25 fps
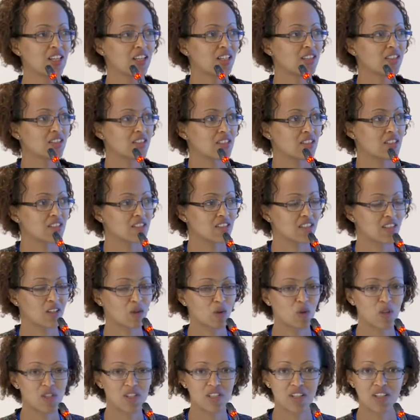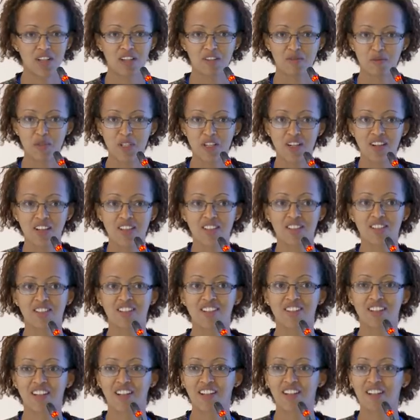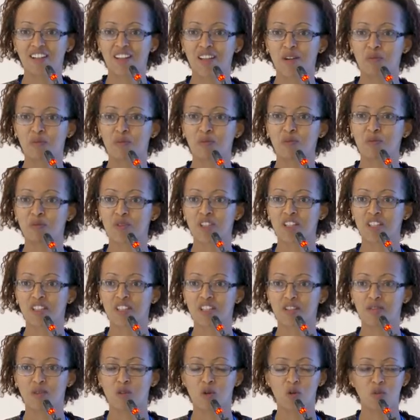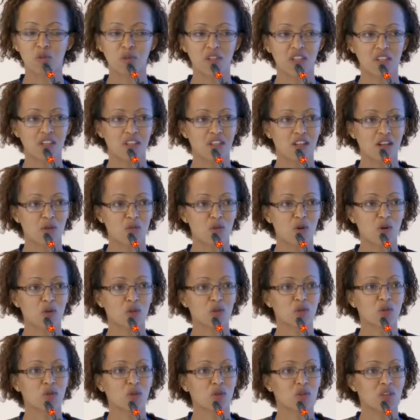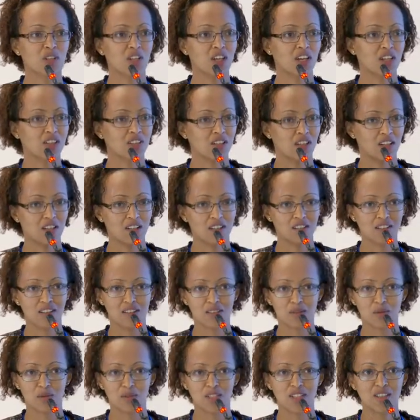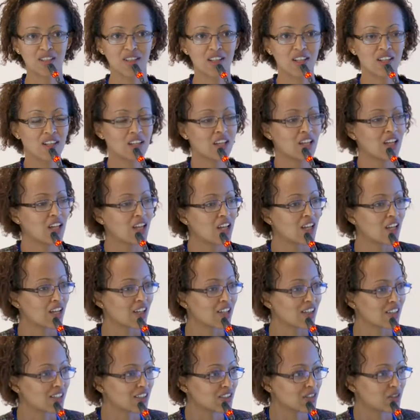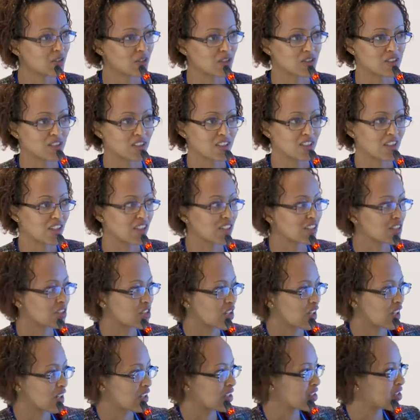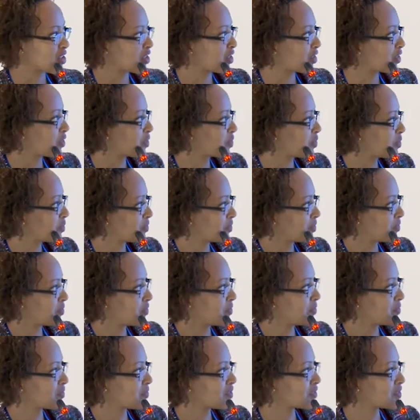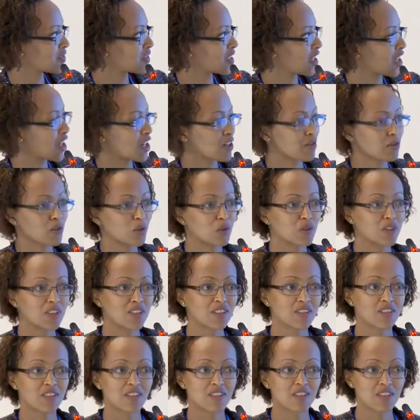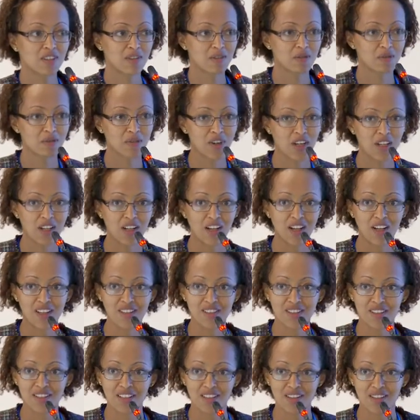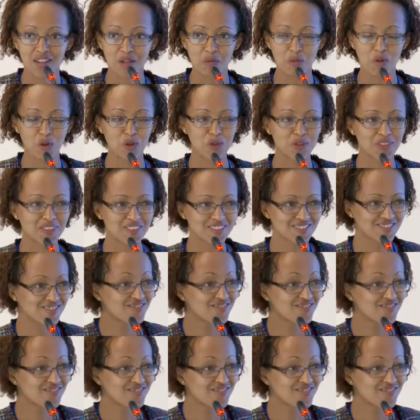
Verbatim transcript: This is the question I've been asked, and I'm developing a report on that, and it has been interesting and challenging. I have not yet finalized that report.